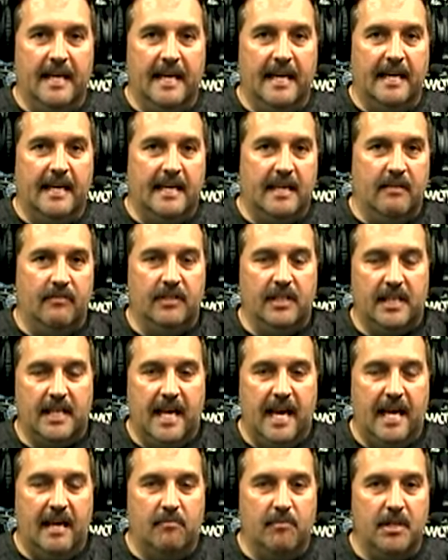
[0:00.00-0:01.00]
in a given
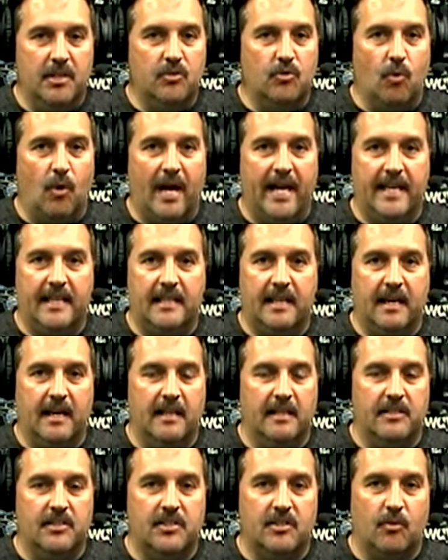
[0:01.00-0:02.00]
game than Dwight
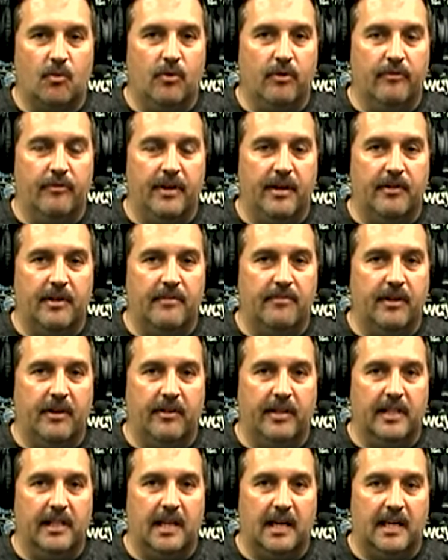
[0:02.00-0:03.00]
does. So we're very,
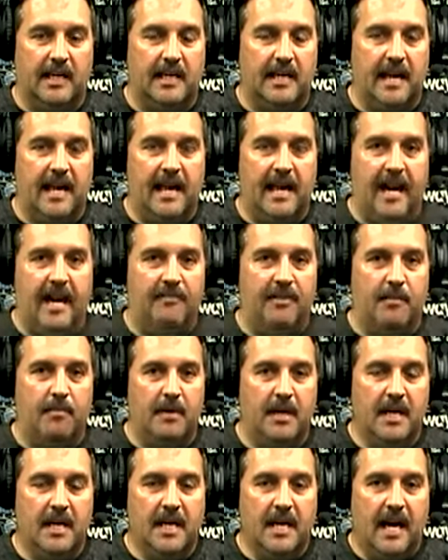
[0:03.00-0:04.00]
very lucky to have
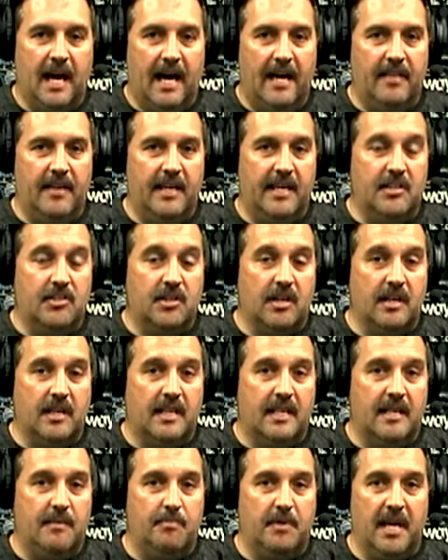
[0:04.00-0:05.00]
him. I think he's going to
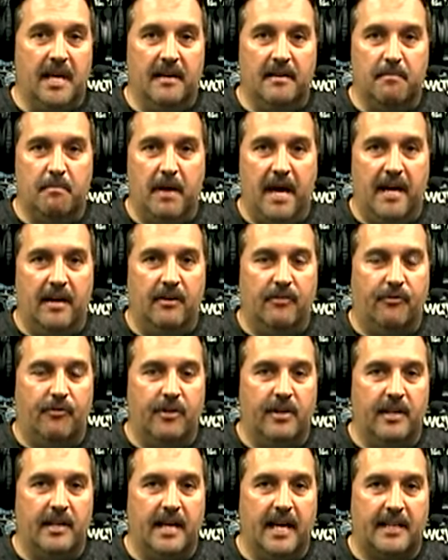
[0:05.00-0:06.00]
keep getting better
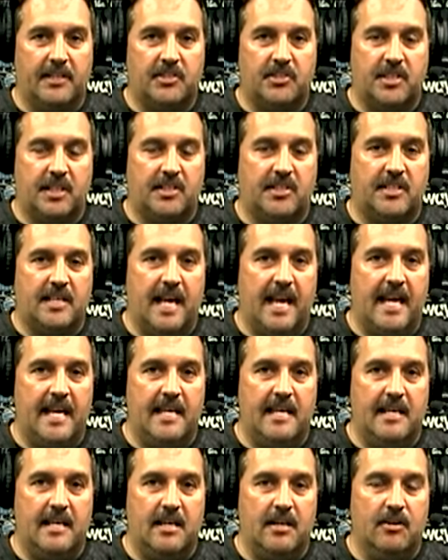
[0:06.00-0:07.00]
for the next 6 to
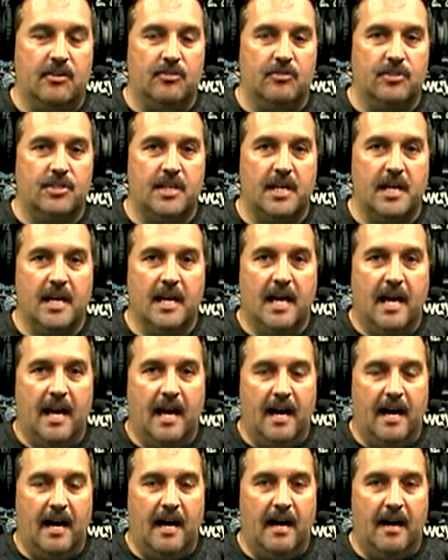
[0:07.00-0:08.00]
8 years.
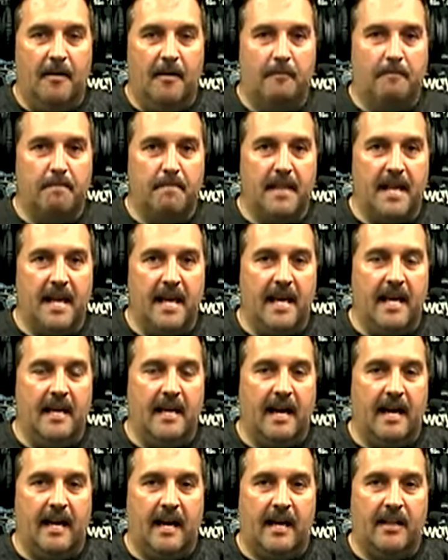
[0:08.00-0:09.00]

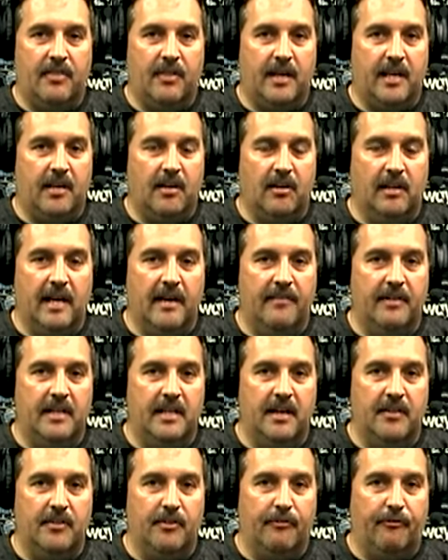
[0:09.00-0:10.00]
And I think he'll have
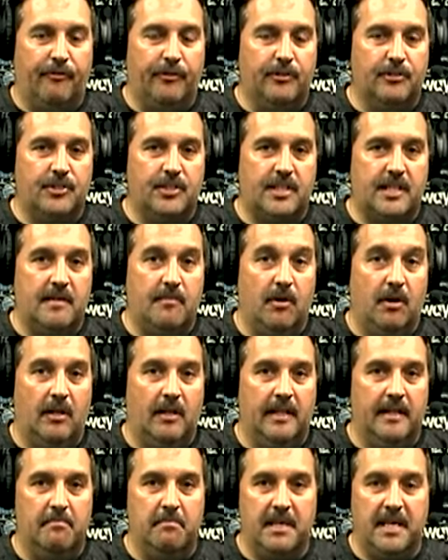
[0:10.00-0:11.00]
another first-team
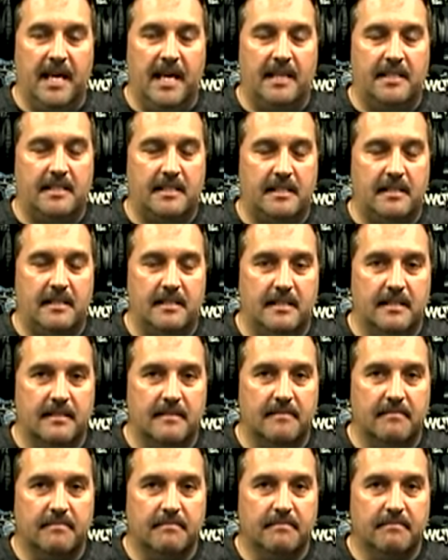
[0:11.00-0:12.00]
All-NBA season.